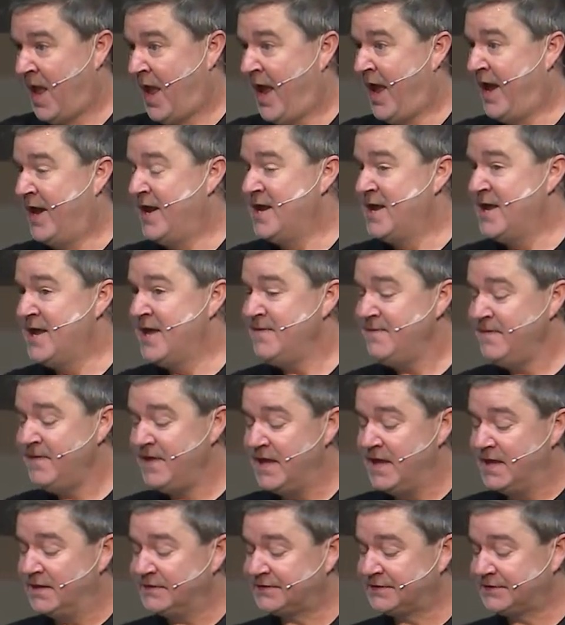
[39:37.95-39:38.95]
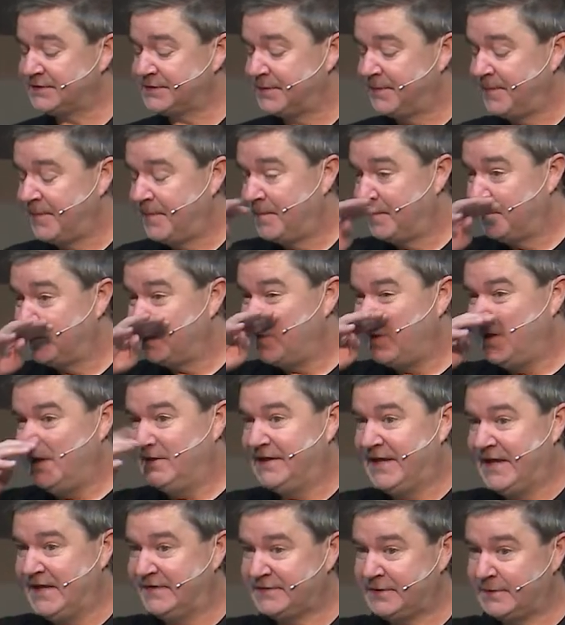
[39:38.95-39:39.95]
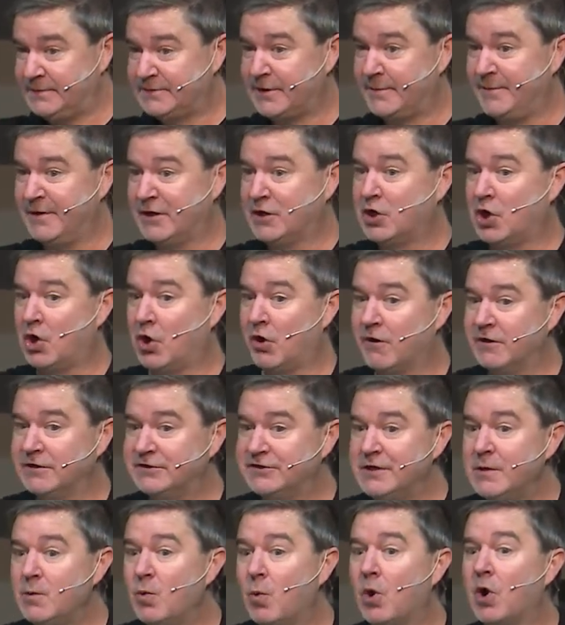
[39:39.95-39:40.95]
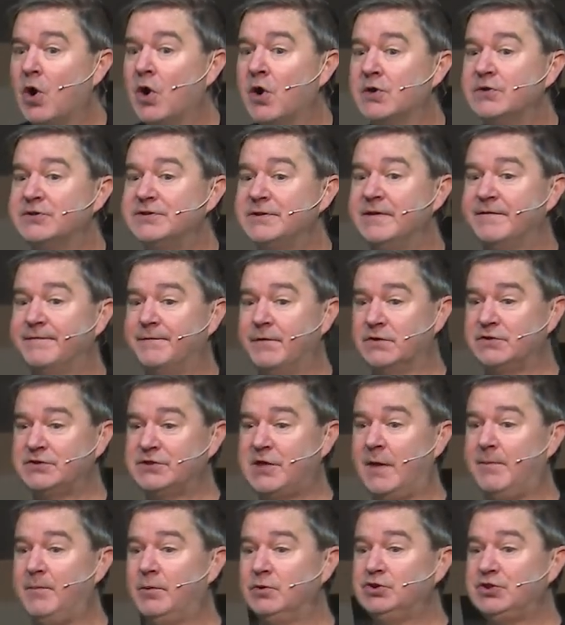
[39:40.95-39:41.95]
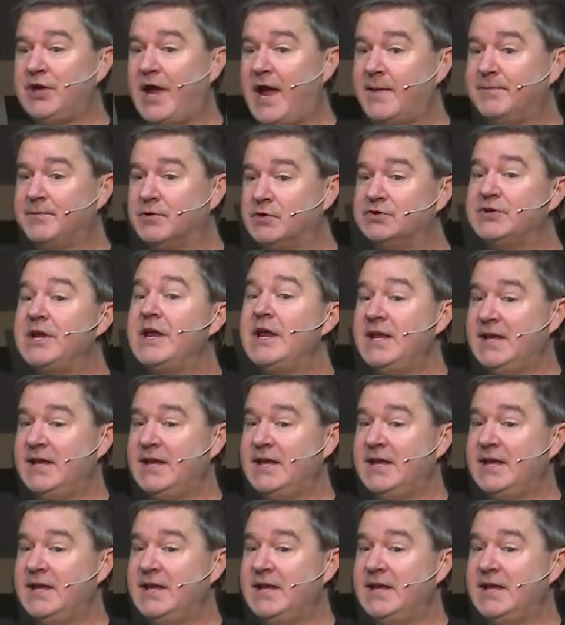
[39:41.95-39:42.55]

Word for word: And in this, he gives him some encouraging words in the first couple chapters.